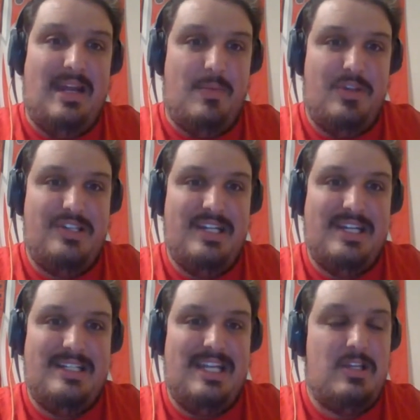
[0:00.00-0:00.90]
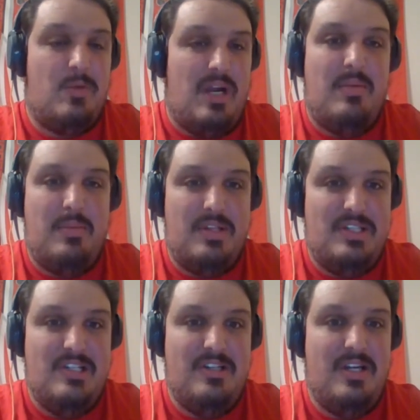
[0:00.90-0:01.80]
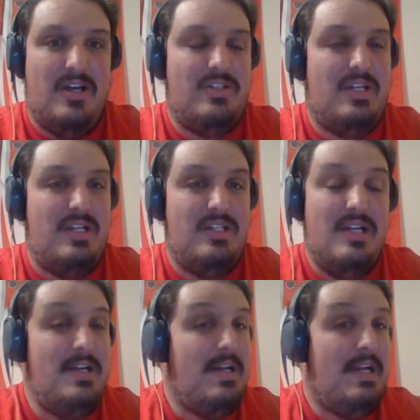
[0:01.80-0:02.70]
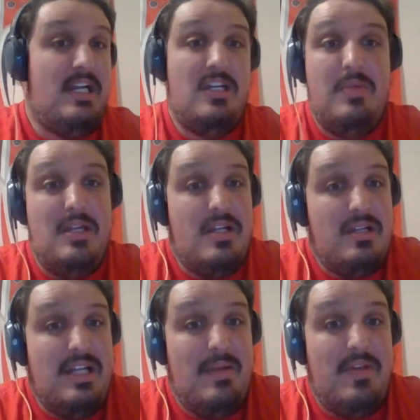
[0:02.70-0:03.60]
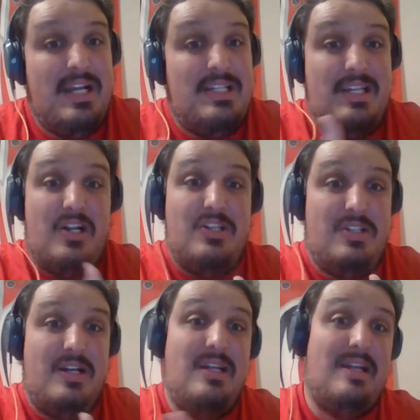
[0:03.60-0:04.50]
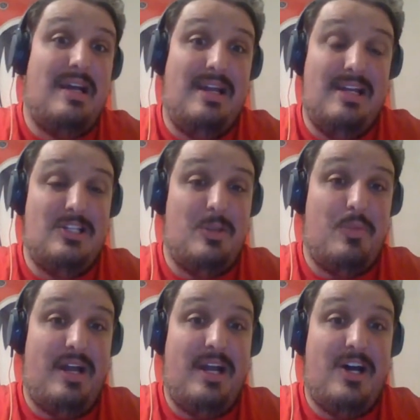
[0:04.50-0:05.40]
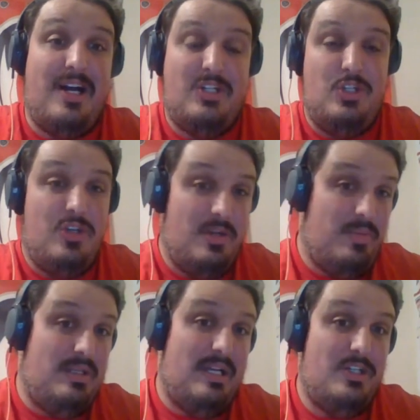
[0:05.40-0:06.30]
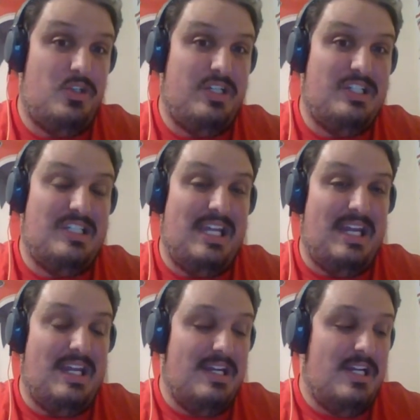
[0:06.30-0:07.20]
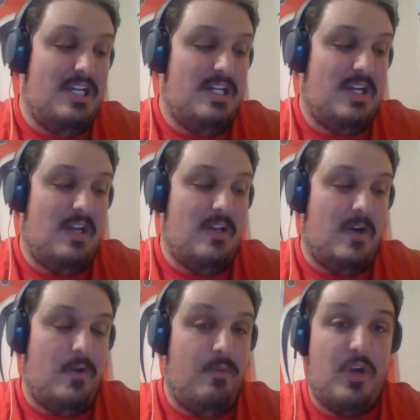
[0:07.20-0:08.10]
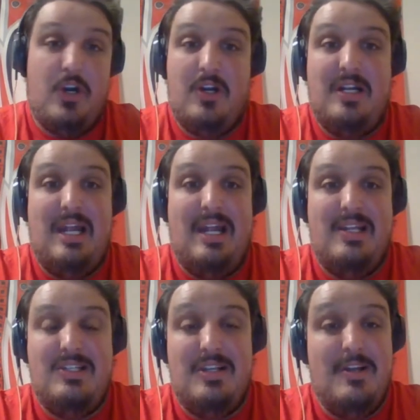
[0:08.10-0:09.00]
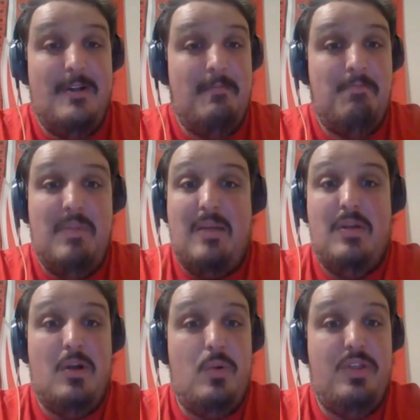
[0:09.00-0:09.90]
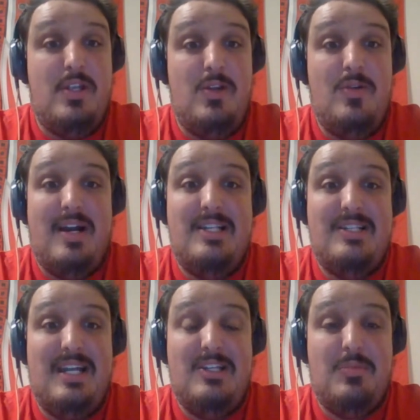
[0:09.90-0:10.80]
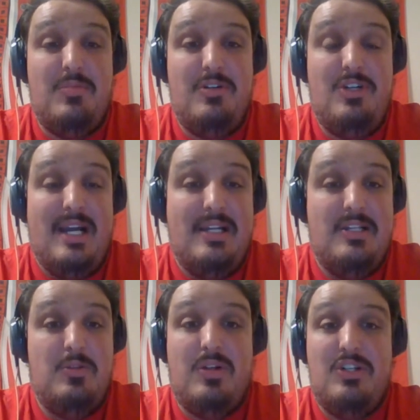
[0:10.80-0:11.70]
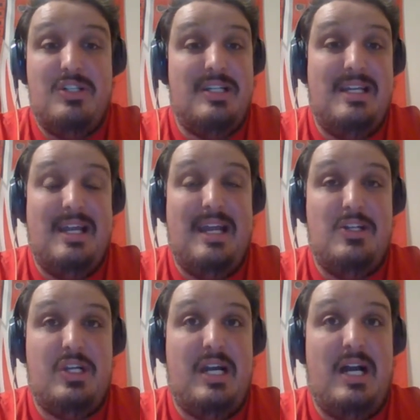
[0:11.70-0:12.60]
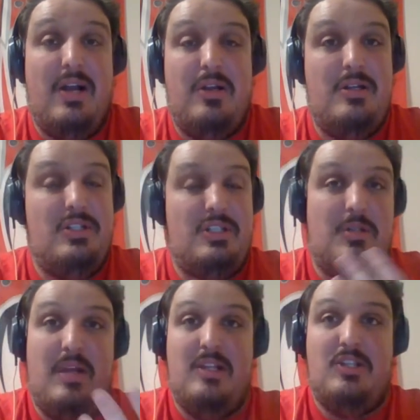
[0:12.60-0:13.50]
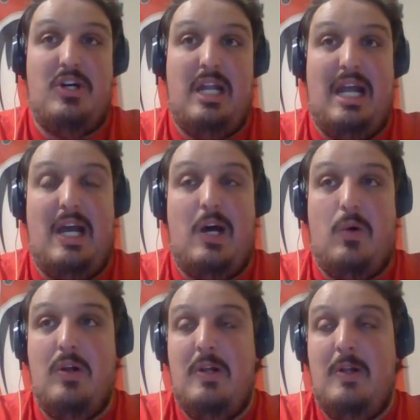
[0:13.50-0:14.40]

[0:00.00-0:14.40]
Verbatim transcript: game on the sixteenth, the wrap of the season, goes, because it could be another game, like I said, on Sunday night against the Blackhawks. You could potentially see, you know, the Hurricanes maybe going with the new guys against the Blue Jackets as well, just like they did against Chicago. It just depends on how